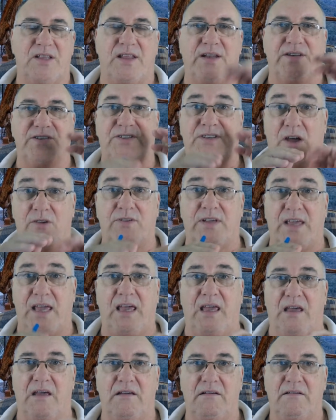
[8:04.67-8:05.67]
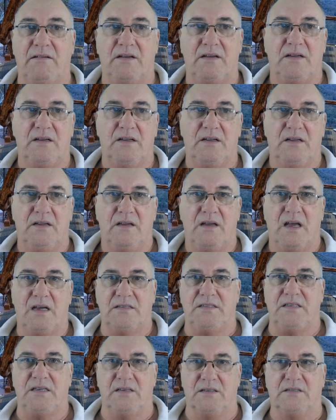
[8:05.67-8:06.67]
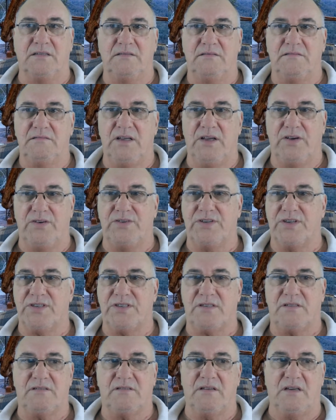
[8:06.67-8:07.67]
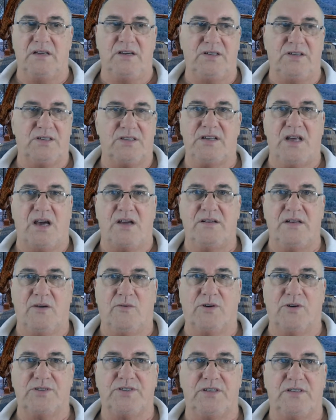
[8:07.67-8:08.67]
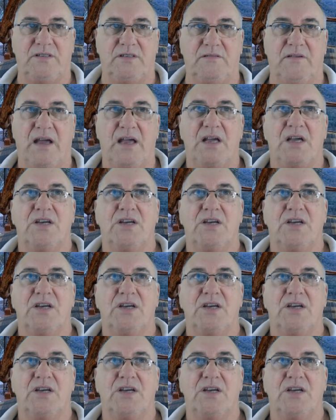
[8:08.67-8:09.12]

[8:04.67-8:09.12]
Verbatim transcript: They just don't care until you just you just don't know what to do.